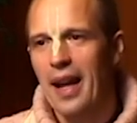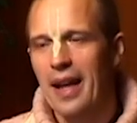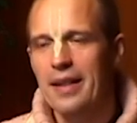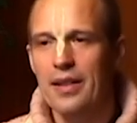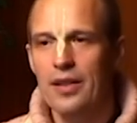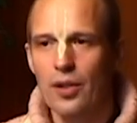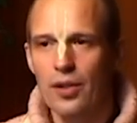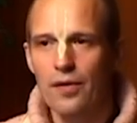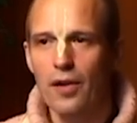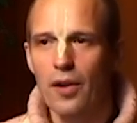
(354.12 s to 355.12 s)
and
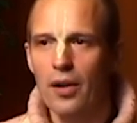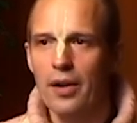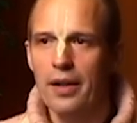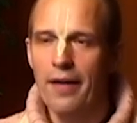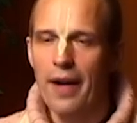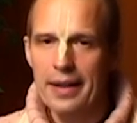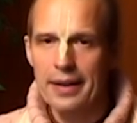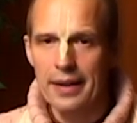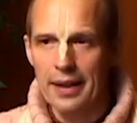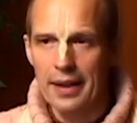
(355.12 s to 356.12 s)
stood for quite
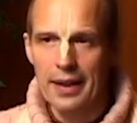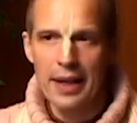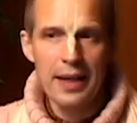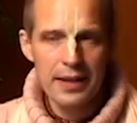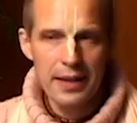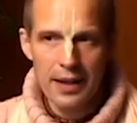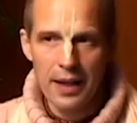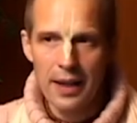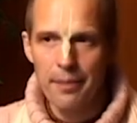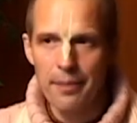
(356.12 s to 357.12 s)
a lengthy
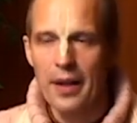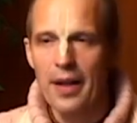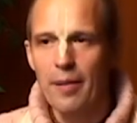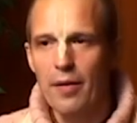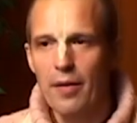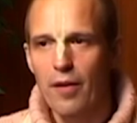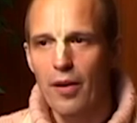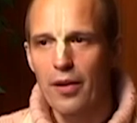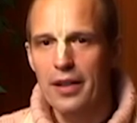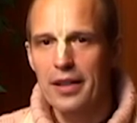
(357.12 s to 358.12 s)
time
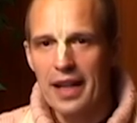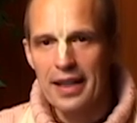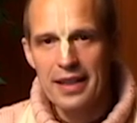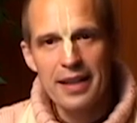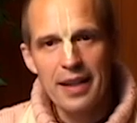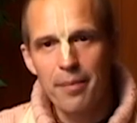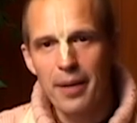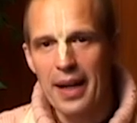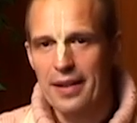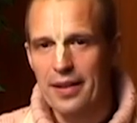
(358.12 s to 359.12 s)
before the deities and
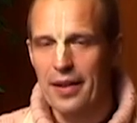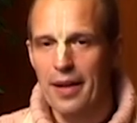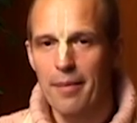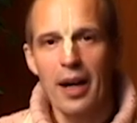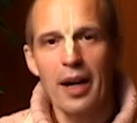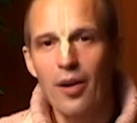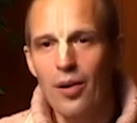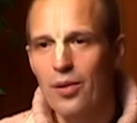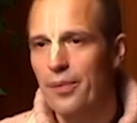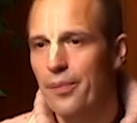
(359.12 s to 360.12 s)
prayed to them,
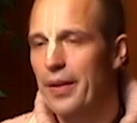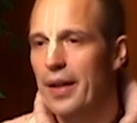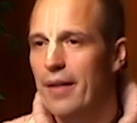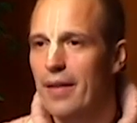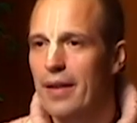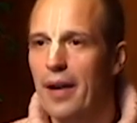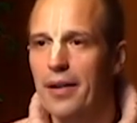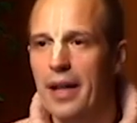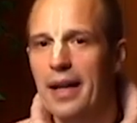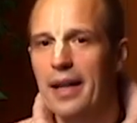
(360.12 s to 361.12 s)
alone,
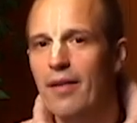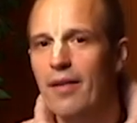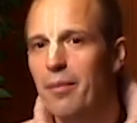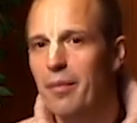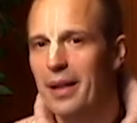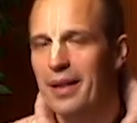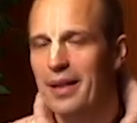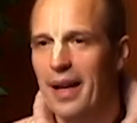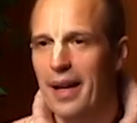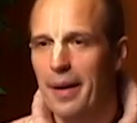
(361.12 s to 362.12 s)
without anyone being
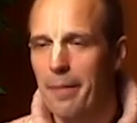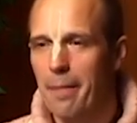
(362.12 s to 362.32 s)
there.